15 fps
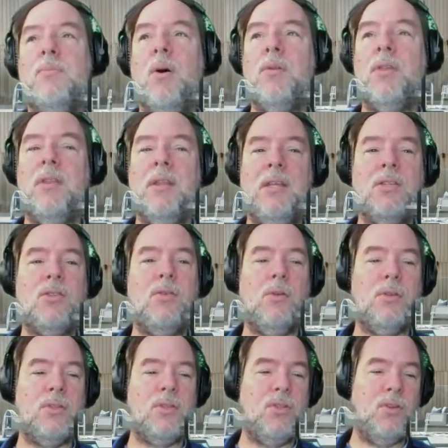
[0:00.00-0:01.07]
Both of these
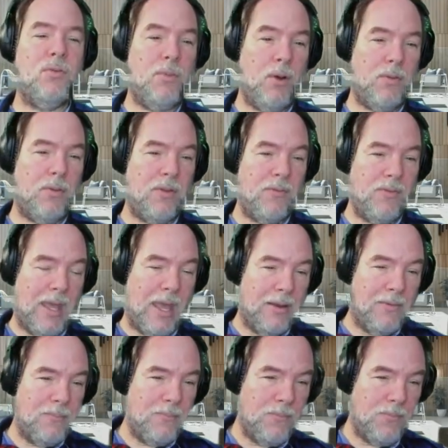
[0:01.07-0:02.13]
tools do both of that.
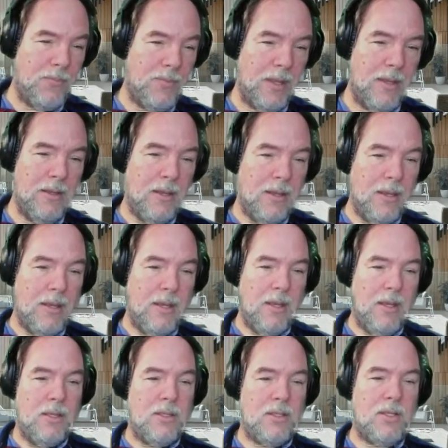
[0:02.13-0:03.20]

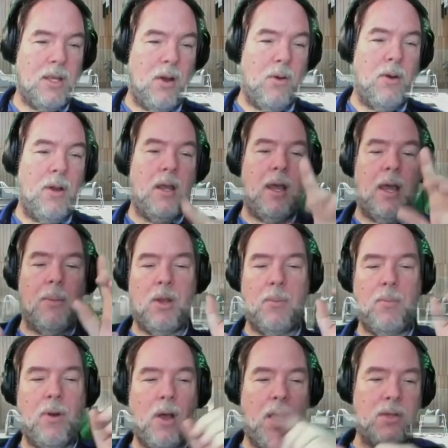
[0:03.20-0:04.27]
So I'm going
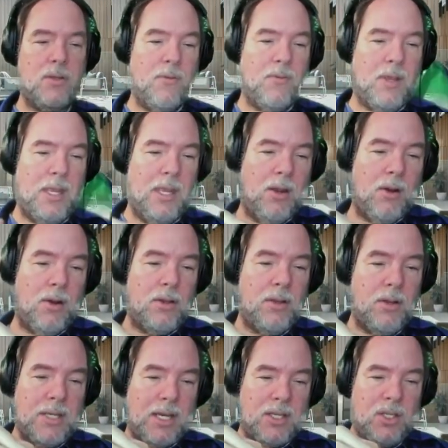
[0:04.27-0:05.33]
to pause over here.
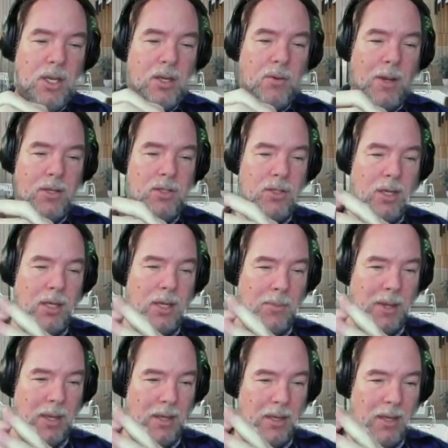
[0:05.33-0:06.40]
There's actually a question
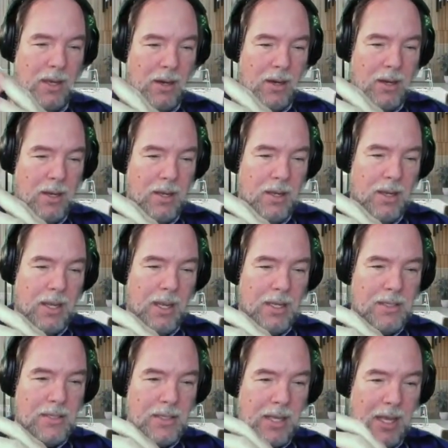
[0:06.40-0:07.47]
coming in here.
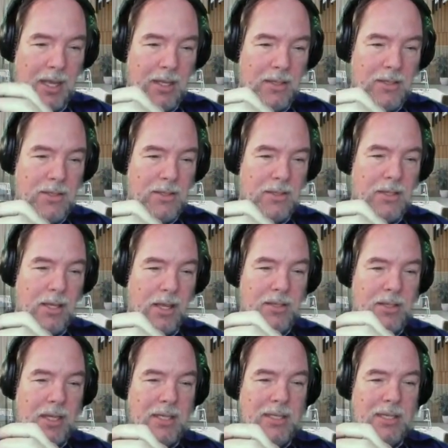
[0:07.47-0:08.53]
It says,
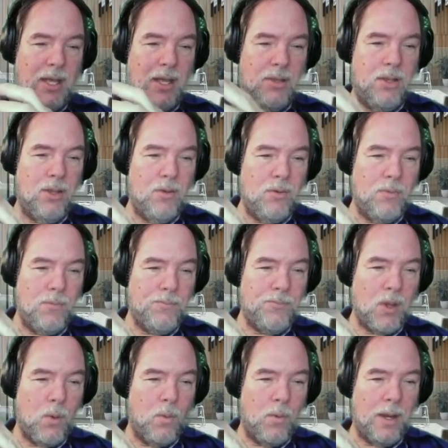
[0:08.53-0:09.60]
does it tell you
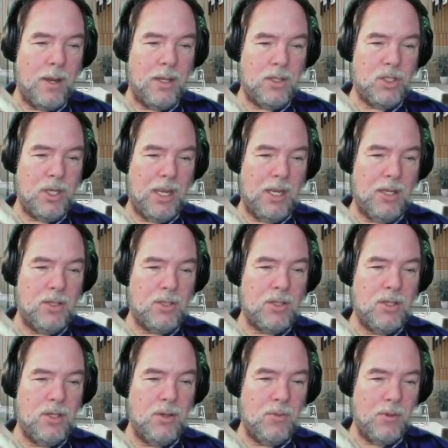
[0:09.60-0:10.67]
what it changed
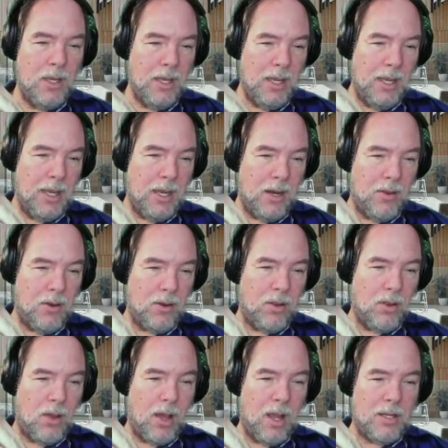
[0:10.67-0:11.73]
to? Are there
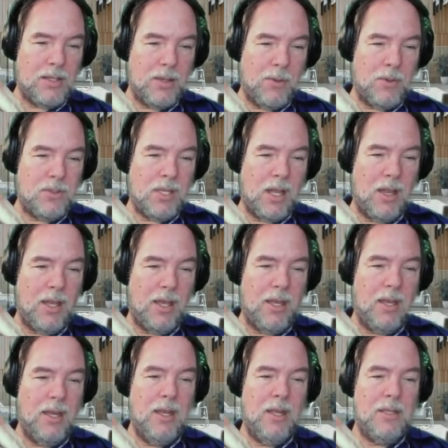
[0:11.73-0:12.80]
logs that will
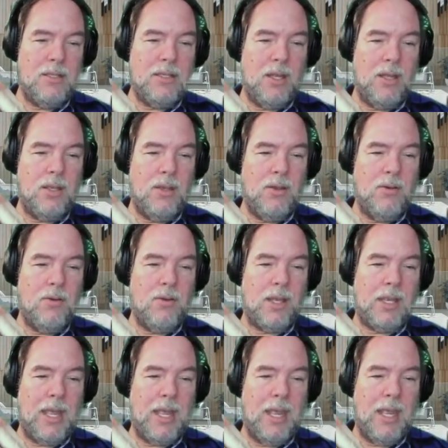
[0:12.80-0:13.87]
tell you
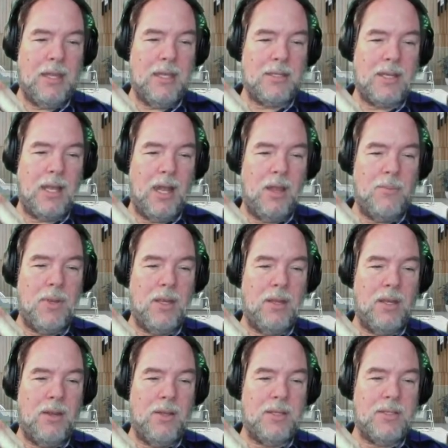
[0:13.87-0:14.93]
like, hey, this
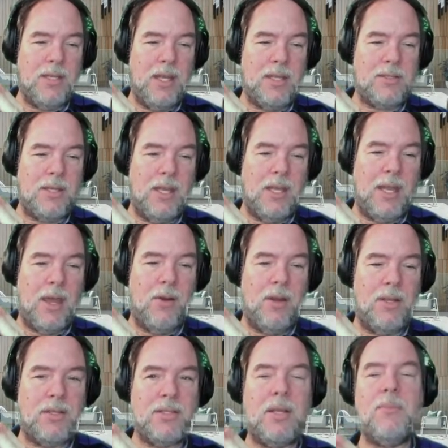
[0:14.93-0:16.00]
element is this, and now it
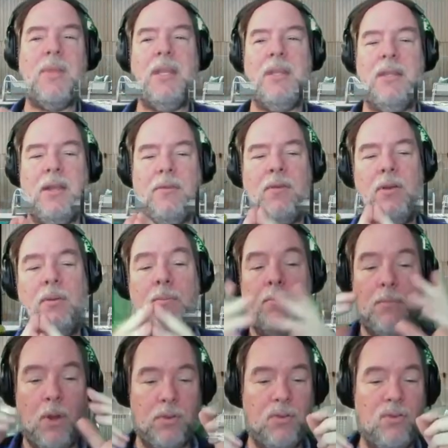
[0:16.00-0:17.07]
is something different?
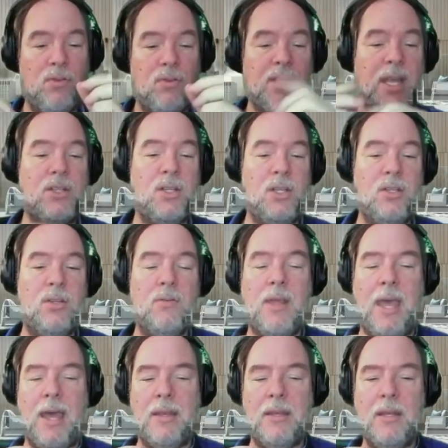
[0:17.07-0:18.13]
Both tools actually do that.